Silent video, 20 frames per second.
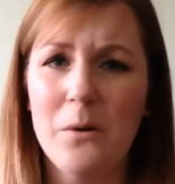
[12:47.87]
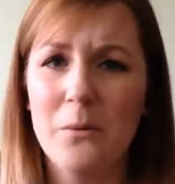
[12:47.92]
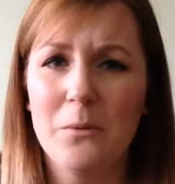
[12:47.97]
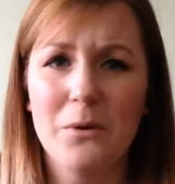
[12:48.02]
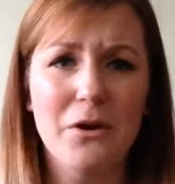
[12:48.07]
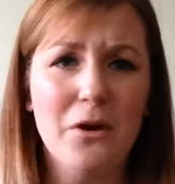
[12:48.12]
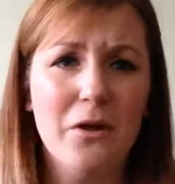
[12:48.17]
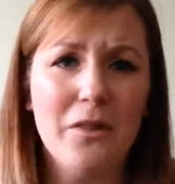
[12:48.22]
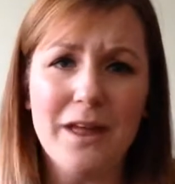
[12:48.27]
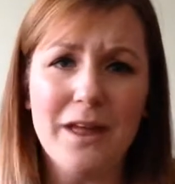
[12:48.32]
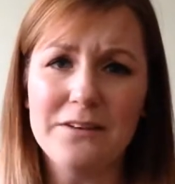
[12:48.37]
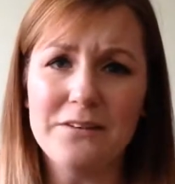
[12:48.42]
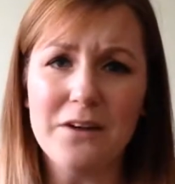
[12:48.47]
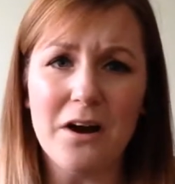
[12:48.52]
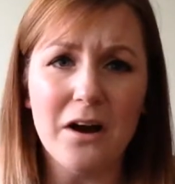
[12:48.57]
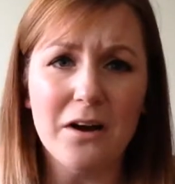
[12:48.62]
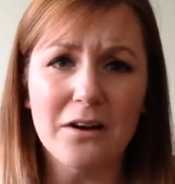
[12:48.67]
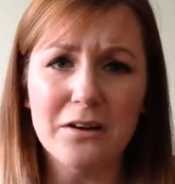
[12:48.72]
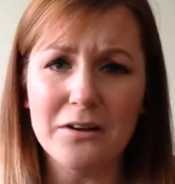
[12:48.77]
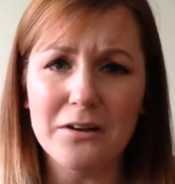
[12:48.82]
we're not that
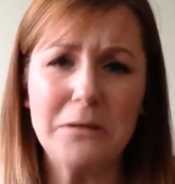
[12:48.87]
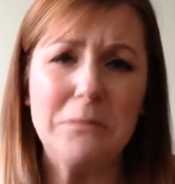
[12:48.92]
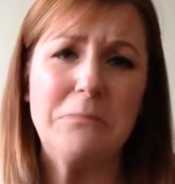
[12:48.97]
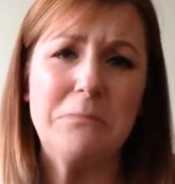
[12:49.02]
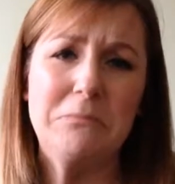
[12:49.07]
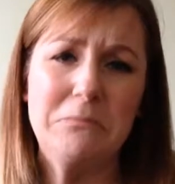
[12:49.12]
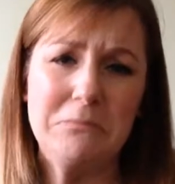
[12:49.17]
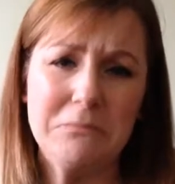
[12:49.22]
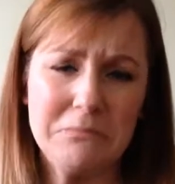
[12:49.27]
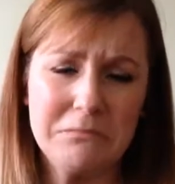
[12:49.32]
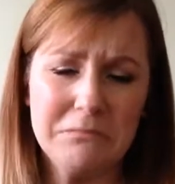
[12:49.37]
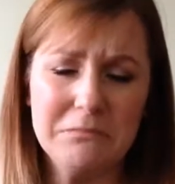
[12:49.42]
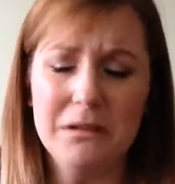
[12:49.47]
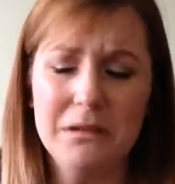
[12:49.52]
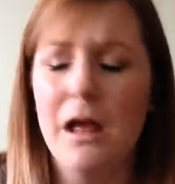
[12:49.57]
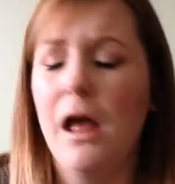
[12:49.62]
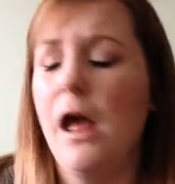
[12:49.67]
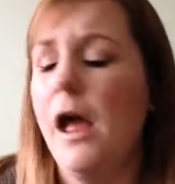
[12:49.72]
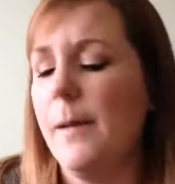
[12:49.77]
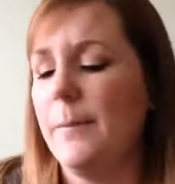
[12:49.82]
dark.
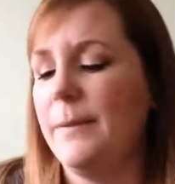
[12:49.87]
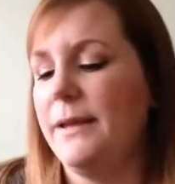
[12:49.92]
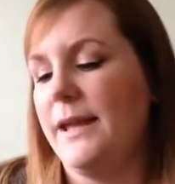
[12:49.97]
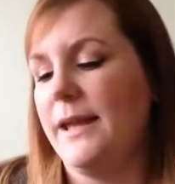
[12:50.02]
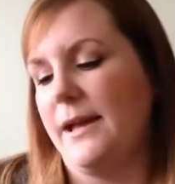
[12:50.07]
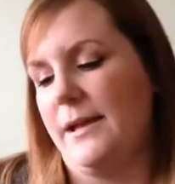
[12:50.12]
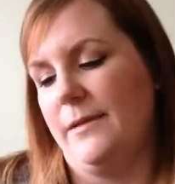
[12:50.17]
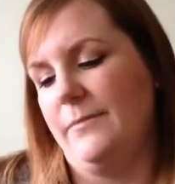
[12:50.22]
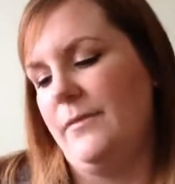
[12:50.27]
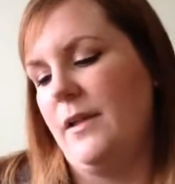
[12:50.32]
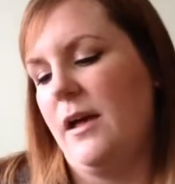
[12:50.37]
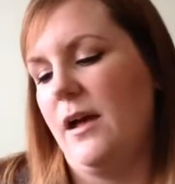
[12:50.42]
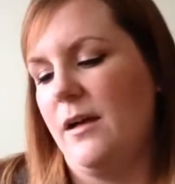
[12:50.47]
But yeah,